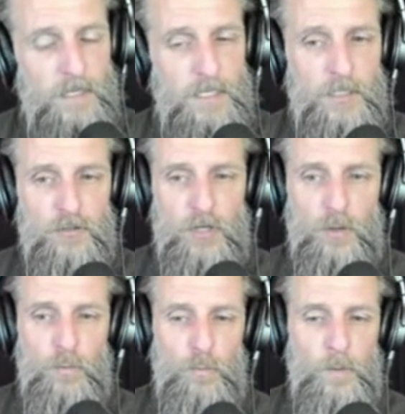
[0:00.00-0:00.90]

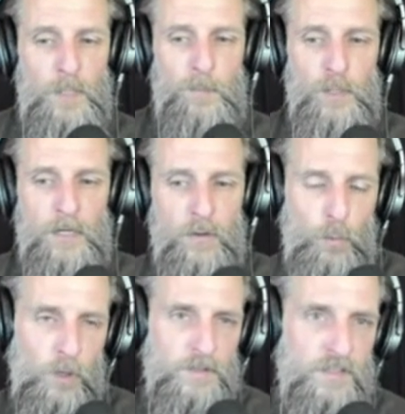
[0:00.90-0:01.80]
So when people hear the
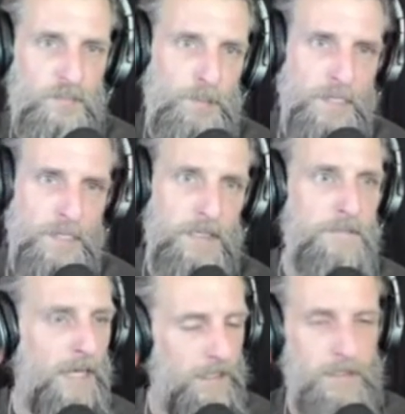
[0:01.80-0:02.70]
word spirit,
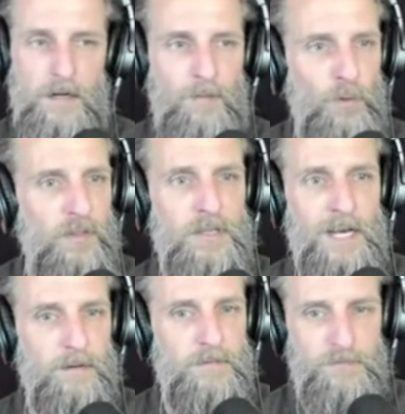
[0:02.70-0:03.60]
that can come with a
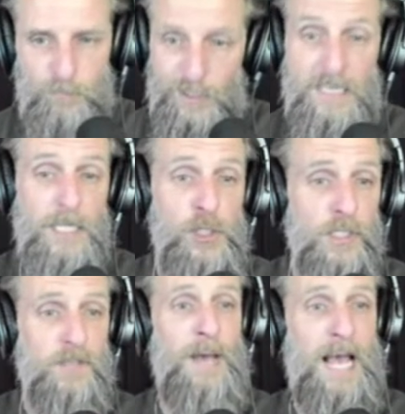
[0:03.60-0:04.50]
lot of
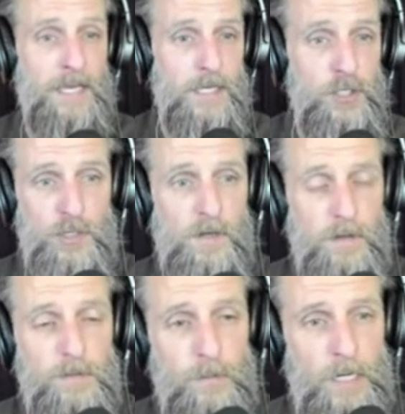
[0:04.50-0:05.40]
religious baggage,
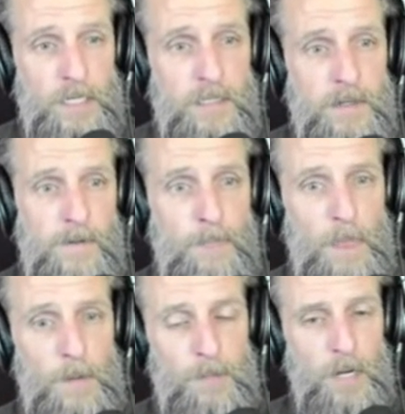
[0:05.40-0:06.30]
right?
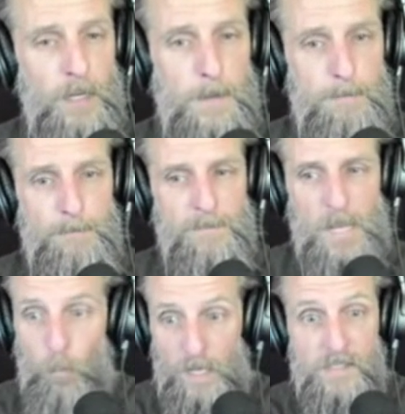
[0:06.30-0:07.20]
But
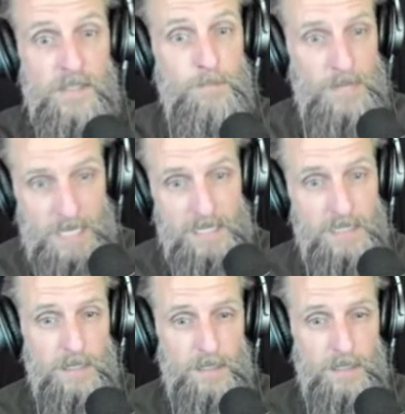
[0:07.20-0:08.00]
what does it mean?